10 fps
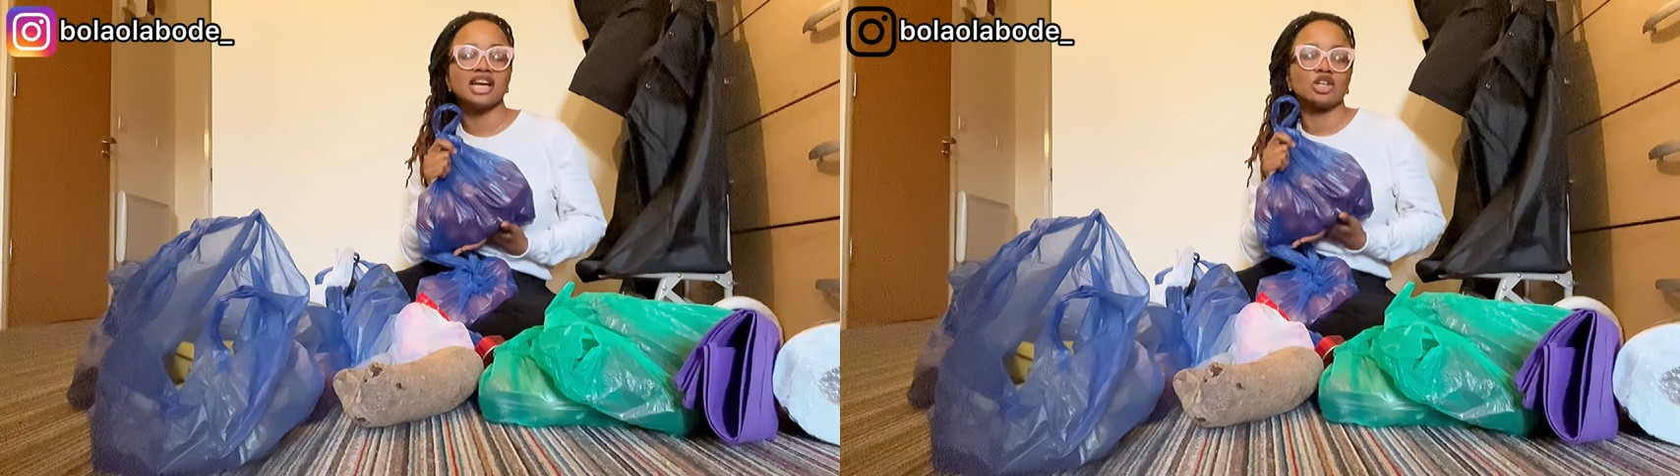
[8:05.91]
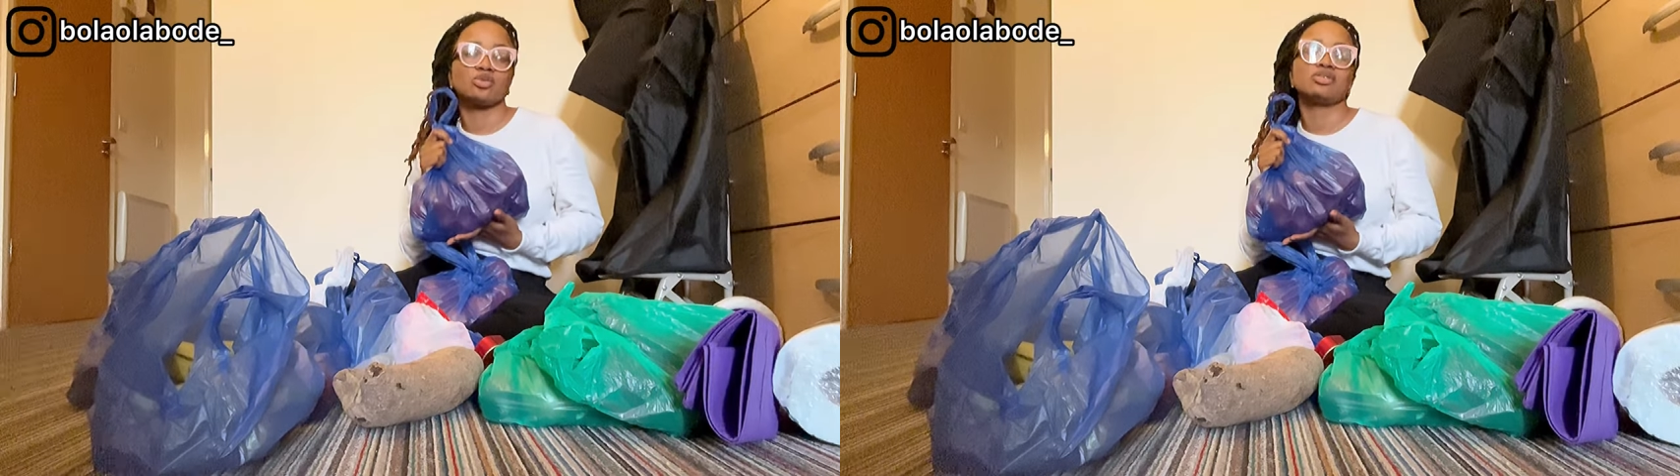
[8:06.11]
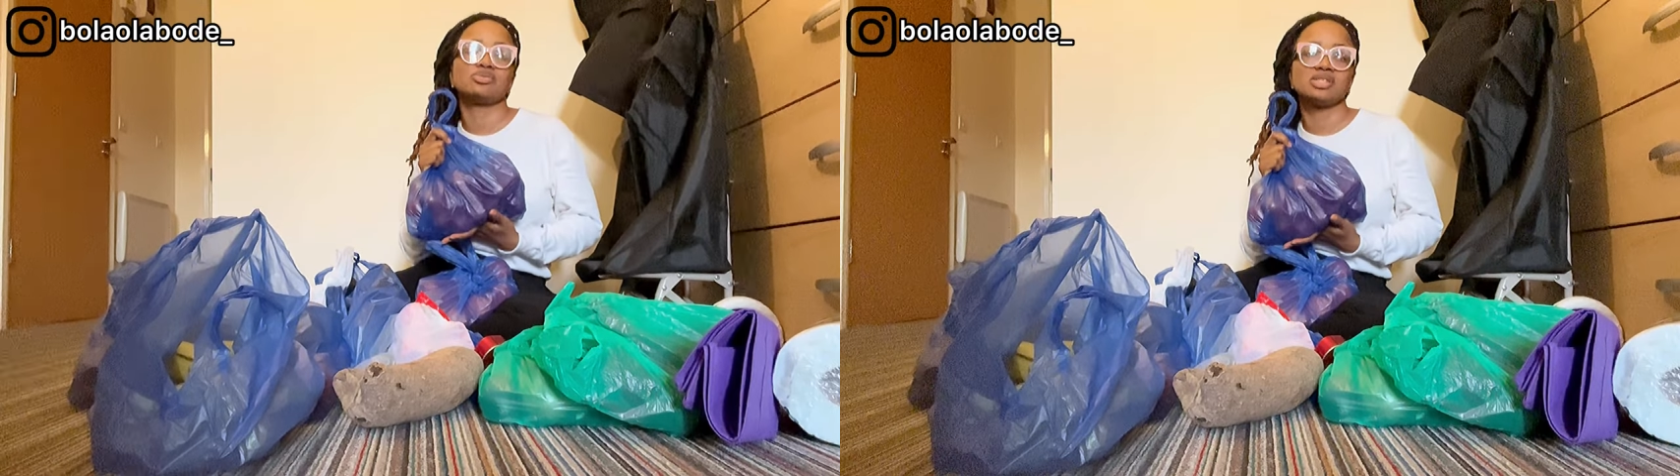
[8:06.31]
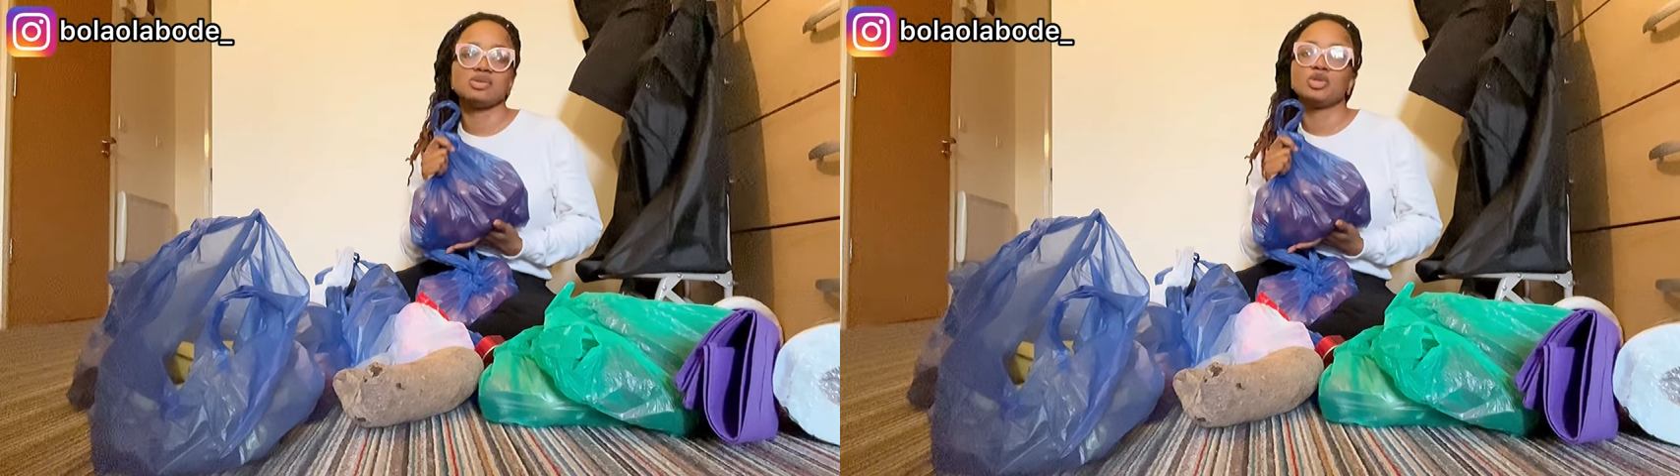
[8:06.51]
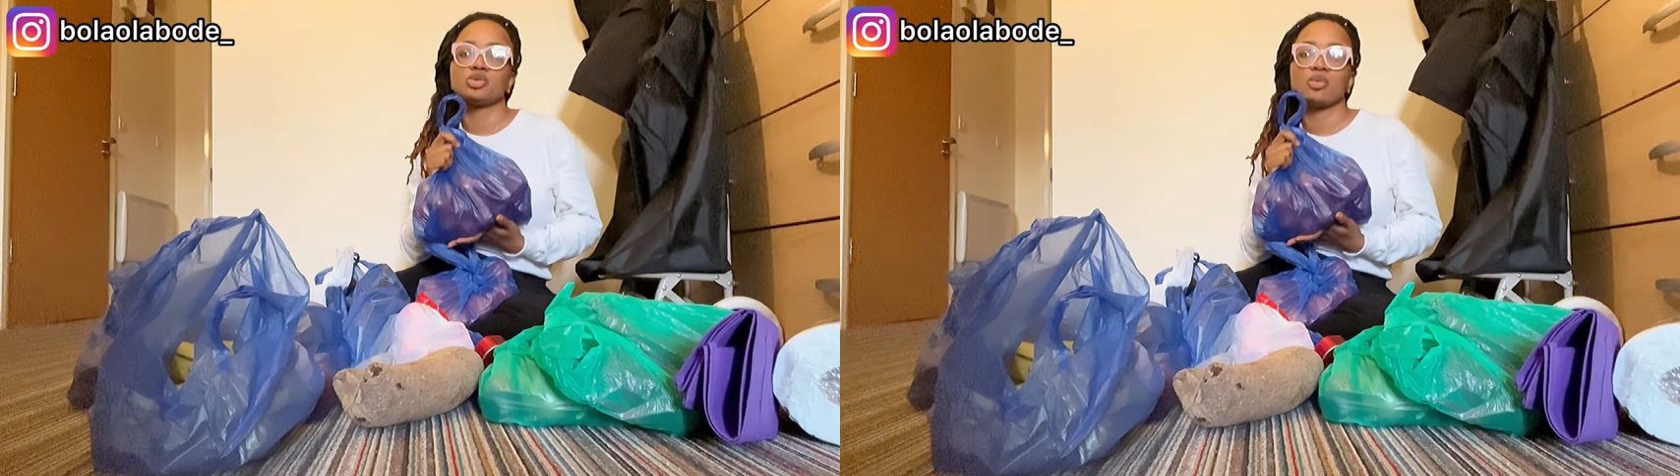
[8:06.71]
just wanted to see
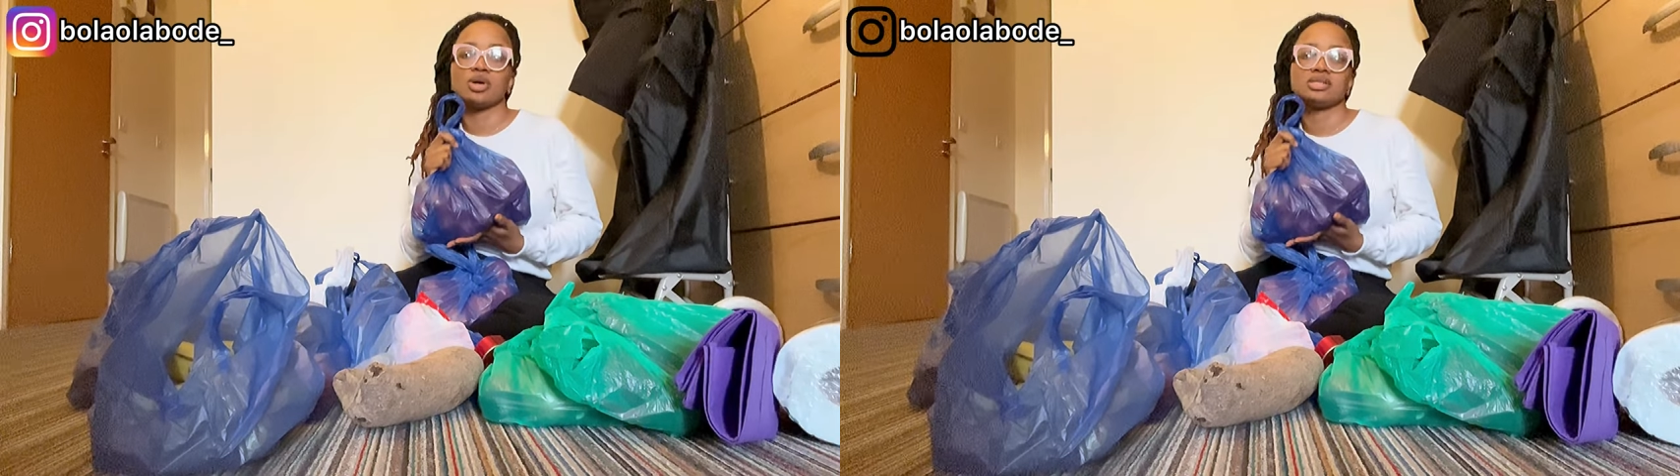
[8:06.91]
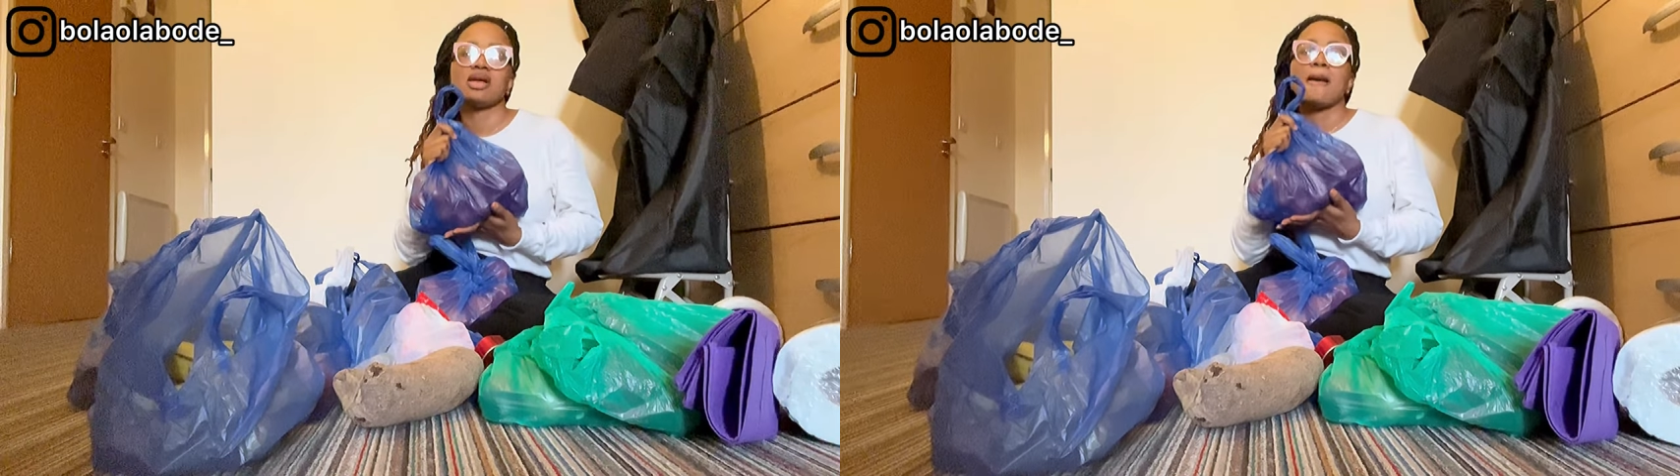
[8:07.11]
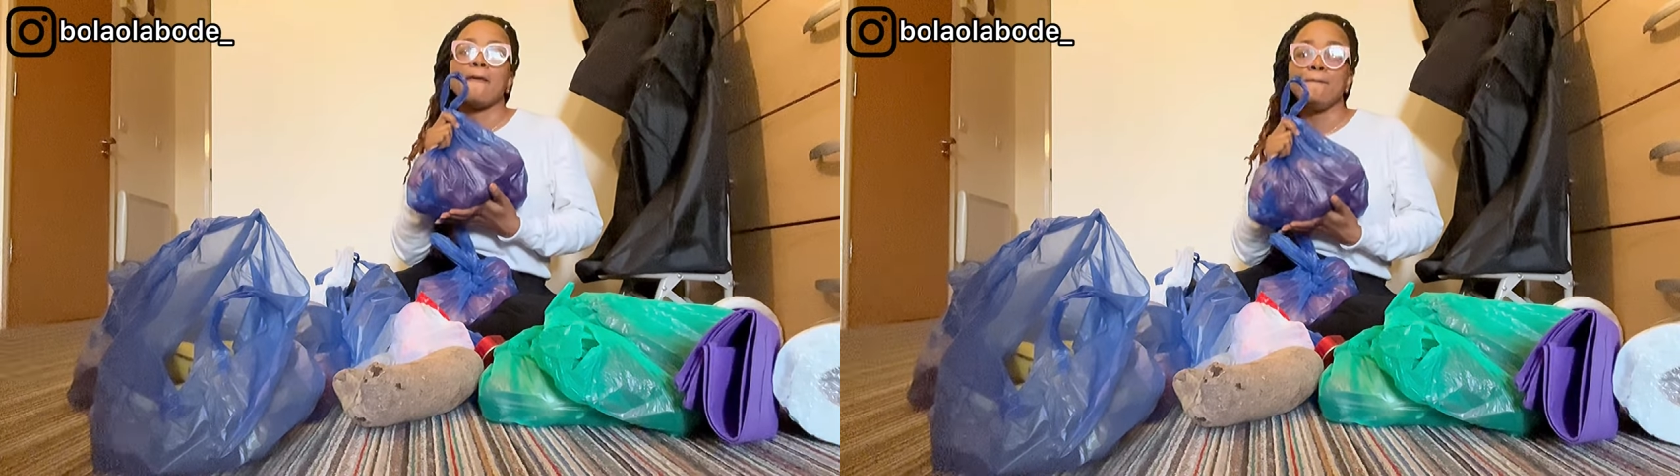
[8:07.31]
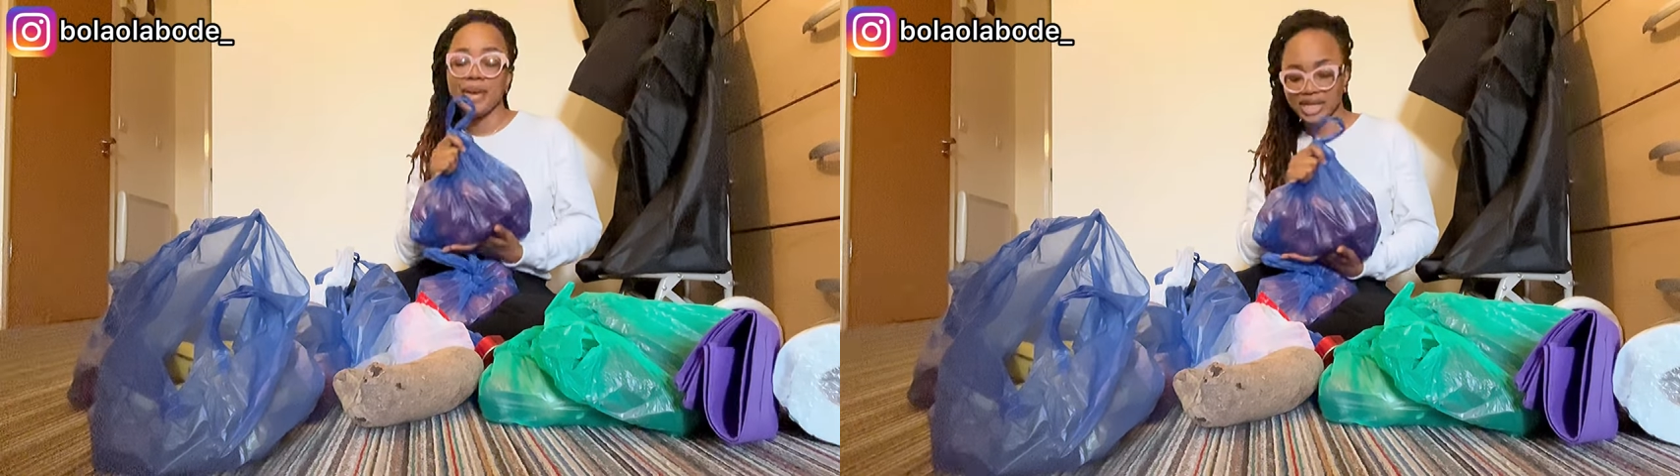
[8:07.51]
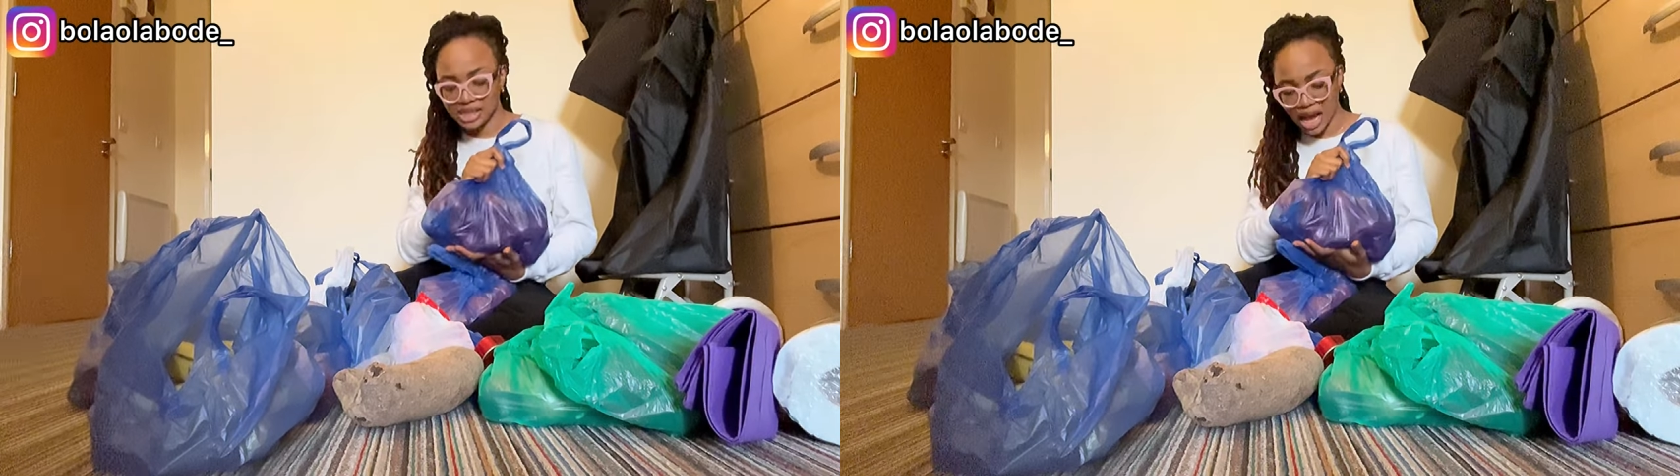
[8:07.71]
which one was
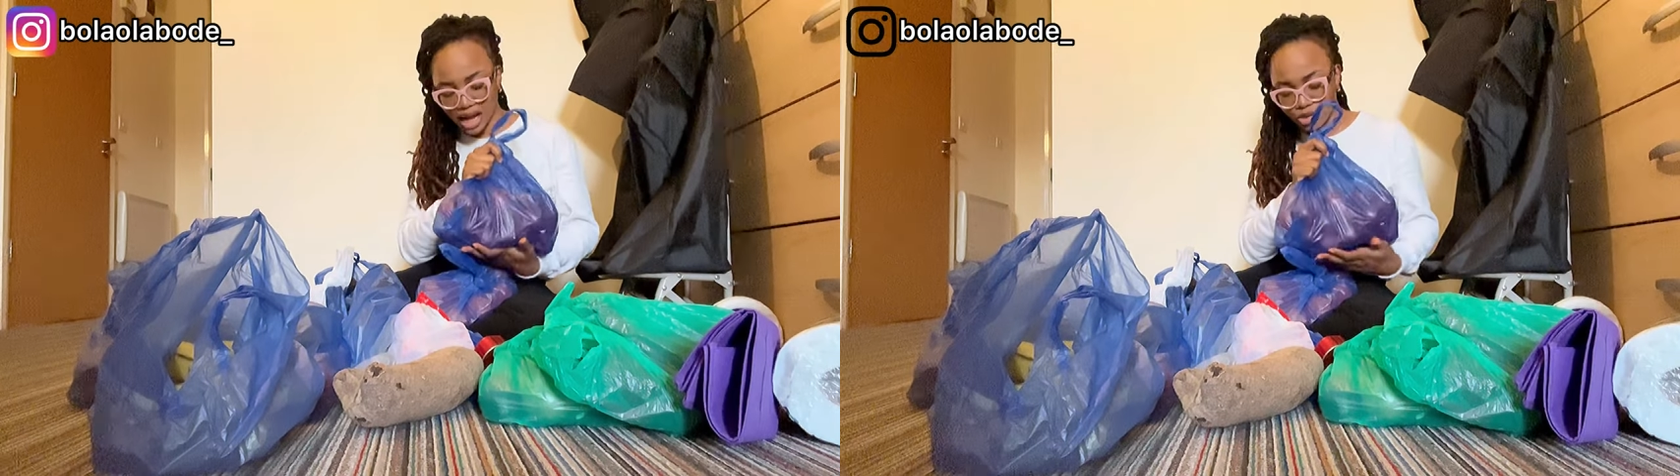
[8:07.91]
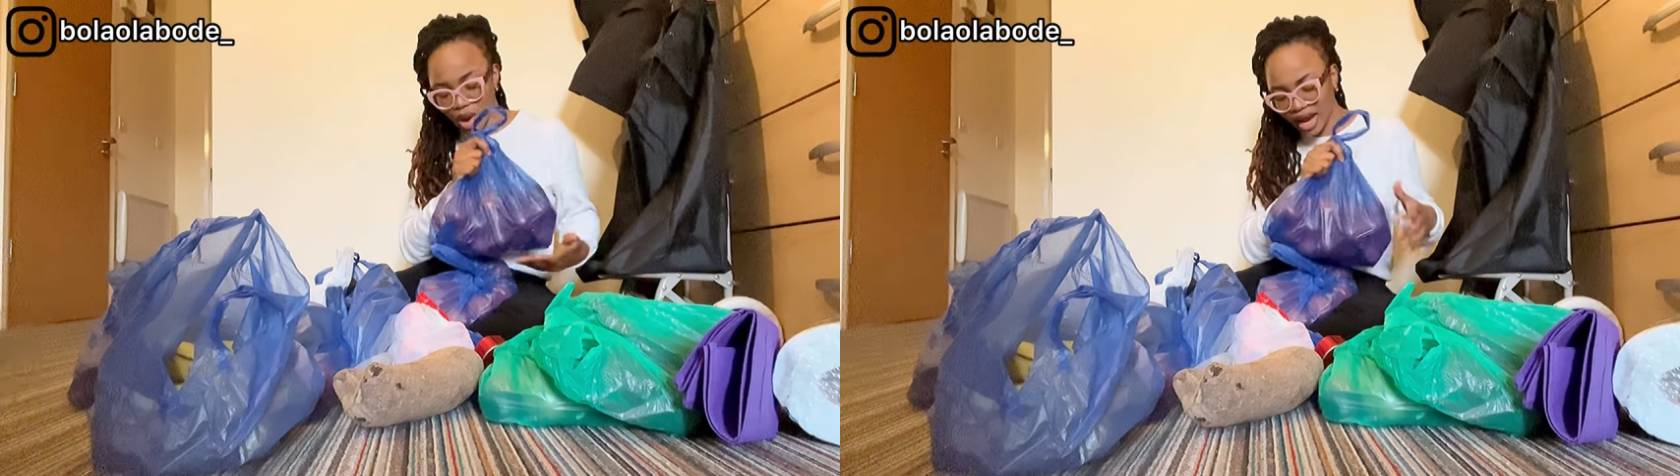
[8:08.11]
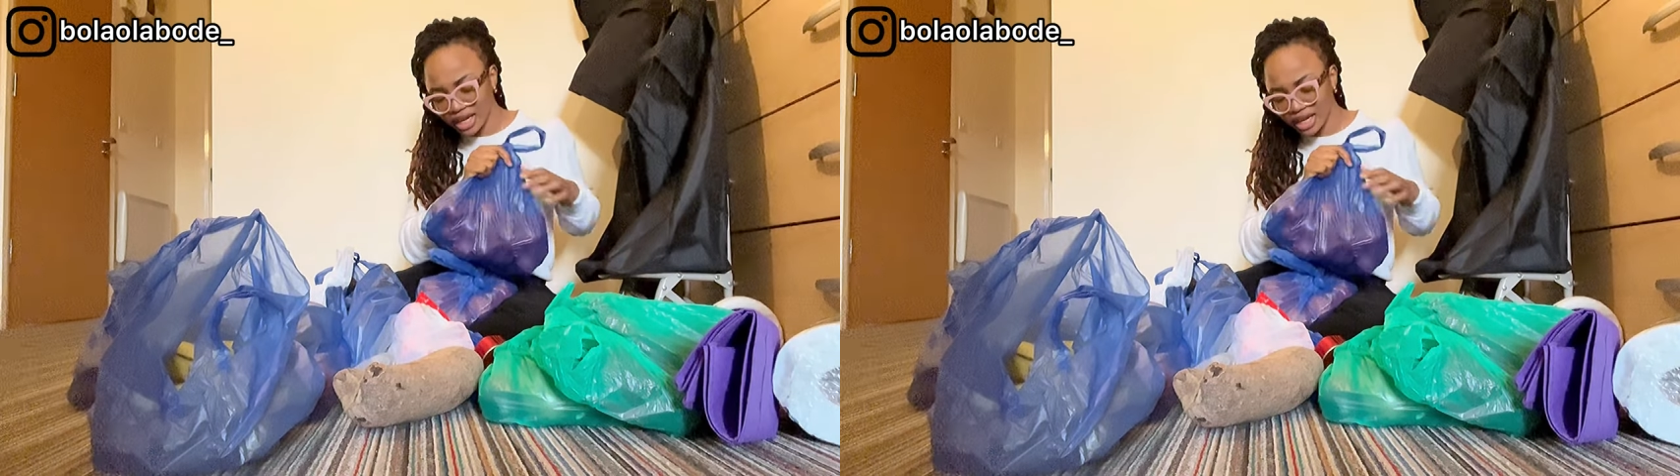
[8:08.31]
better, right?